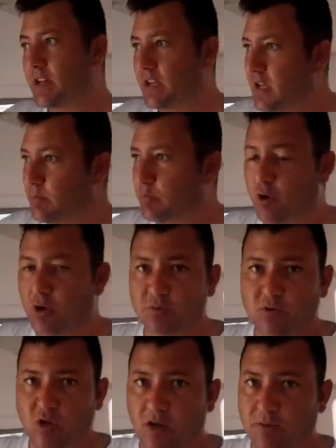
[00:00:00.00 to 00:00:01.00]

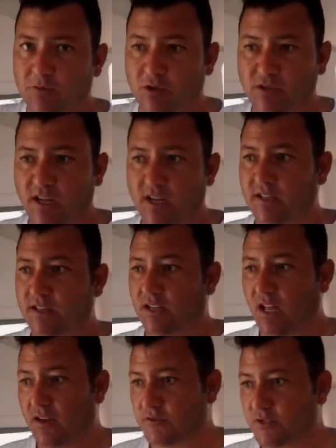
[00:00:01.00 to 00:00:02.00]
EPIRBs are up to date,
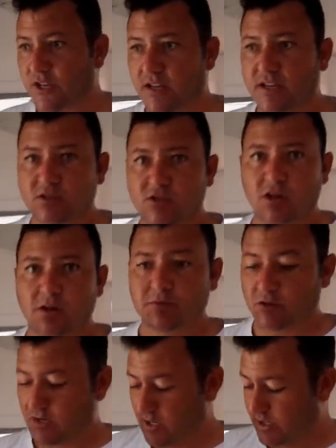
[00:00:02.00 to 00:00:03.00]
life jackets are up
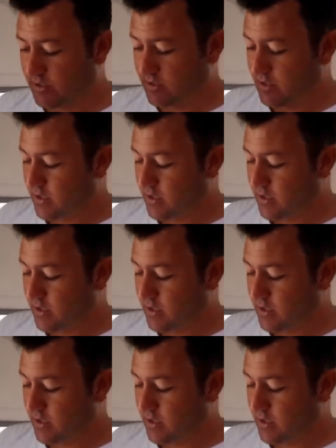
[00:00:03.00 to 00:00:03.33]
to date,